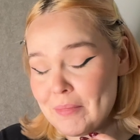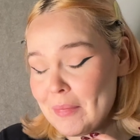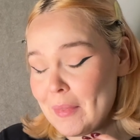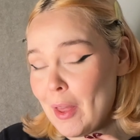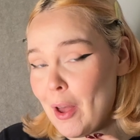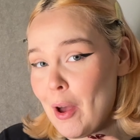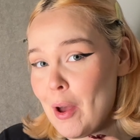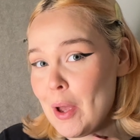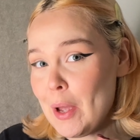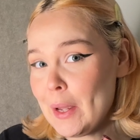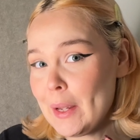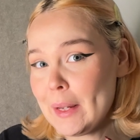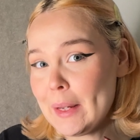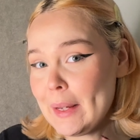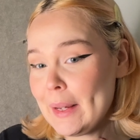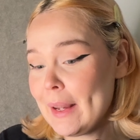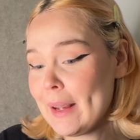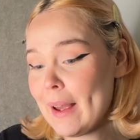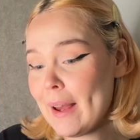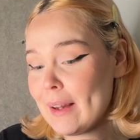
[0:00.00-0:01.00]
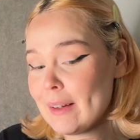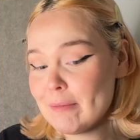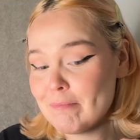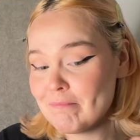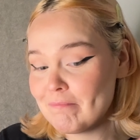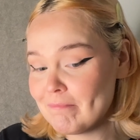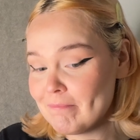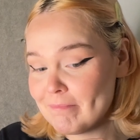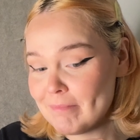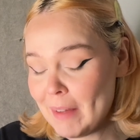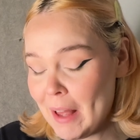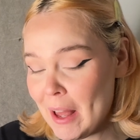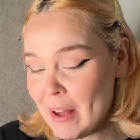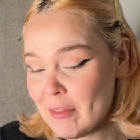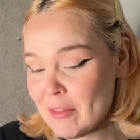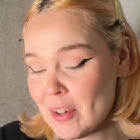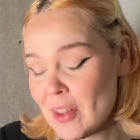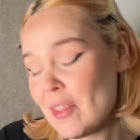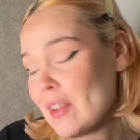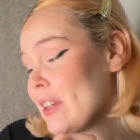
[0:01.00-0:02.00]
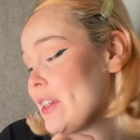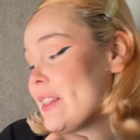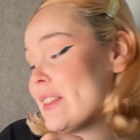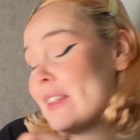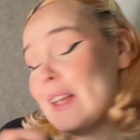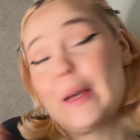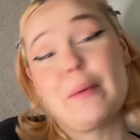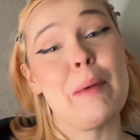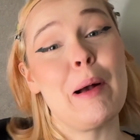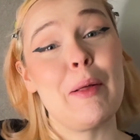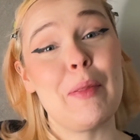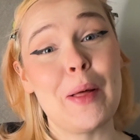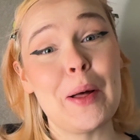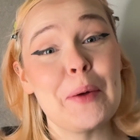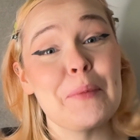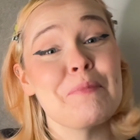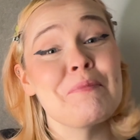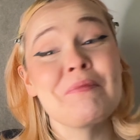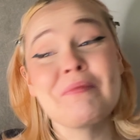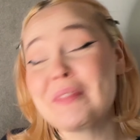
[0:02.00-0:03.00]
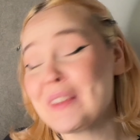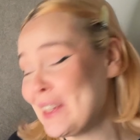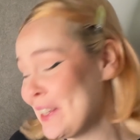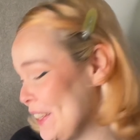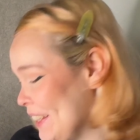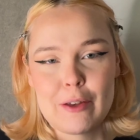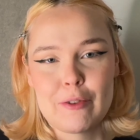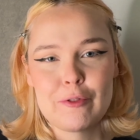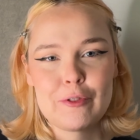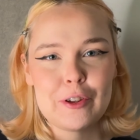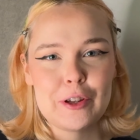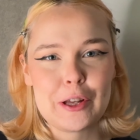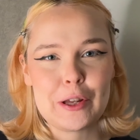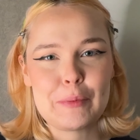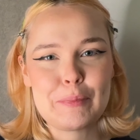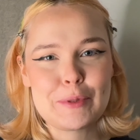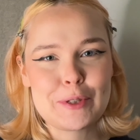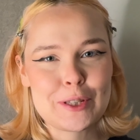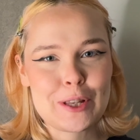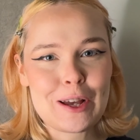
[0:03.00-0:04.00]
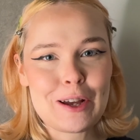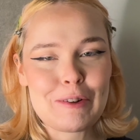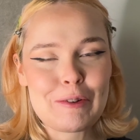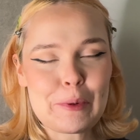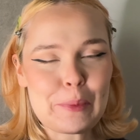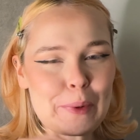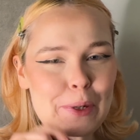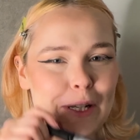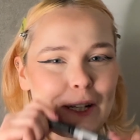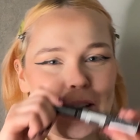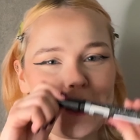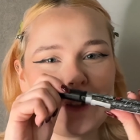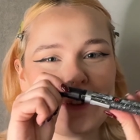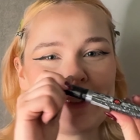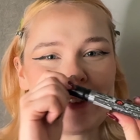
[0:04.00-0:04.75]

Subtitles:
I have nothing to say about that. For mascara, we're going to use